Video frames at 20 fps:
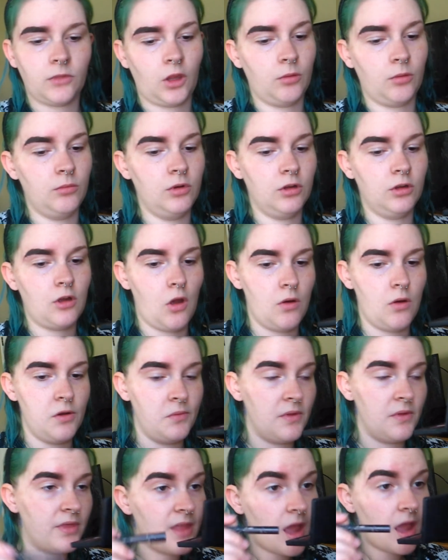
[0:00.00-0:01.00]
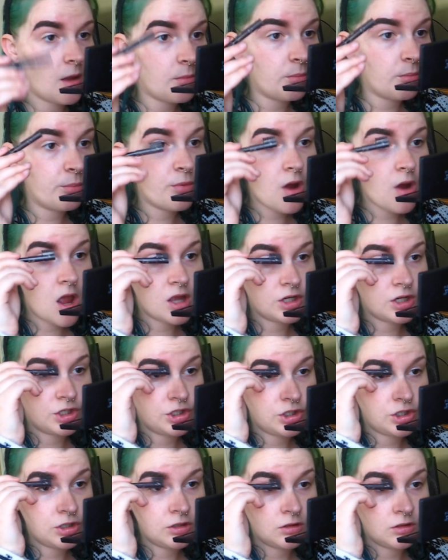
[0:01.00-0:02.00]
I'm going to go in with that
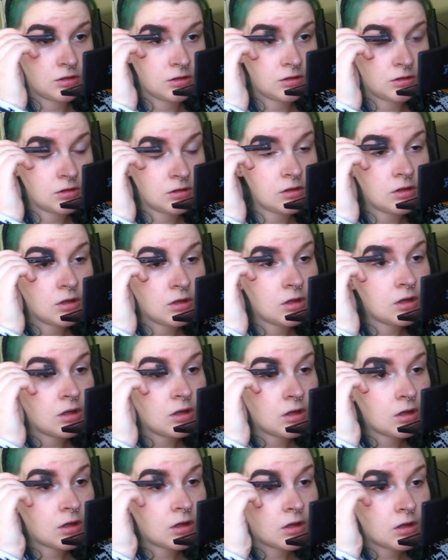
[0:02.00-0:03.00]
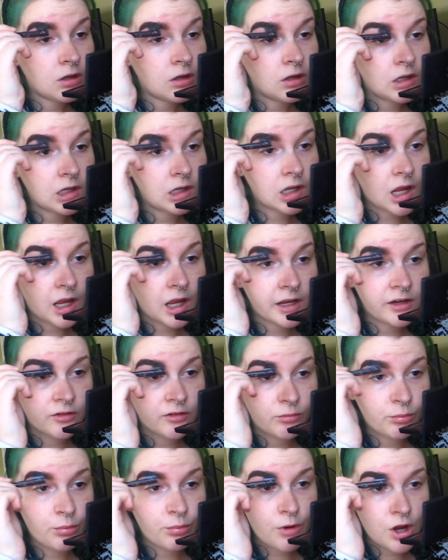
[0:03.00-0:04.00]
brush and kind
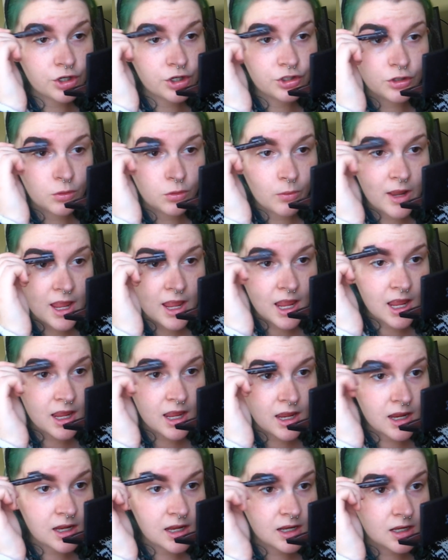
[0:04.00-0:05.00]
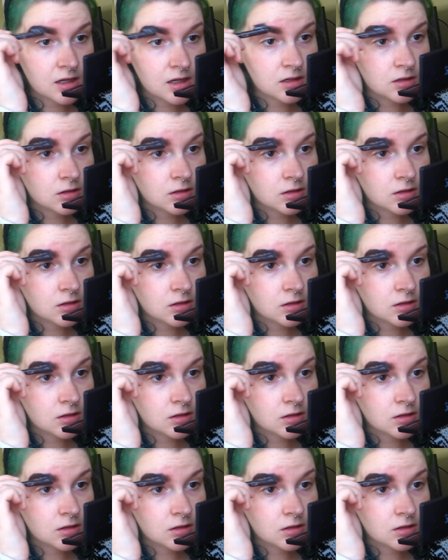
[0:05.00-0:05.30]
of brush away